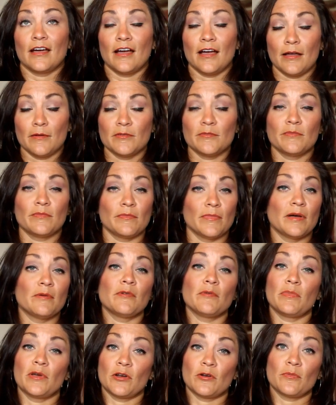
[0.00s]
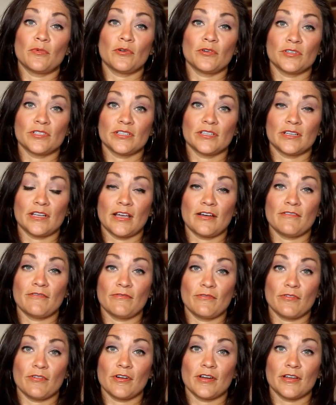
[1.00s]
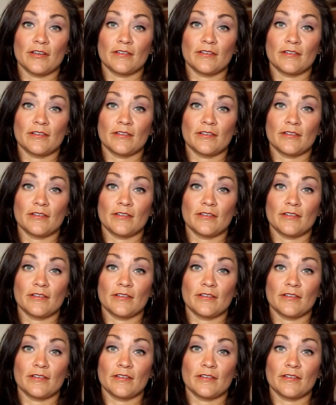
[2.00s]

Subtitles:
I'm a better person now for it.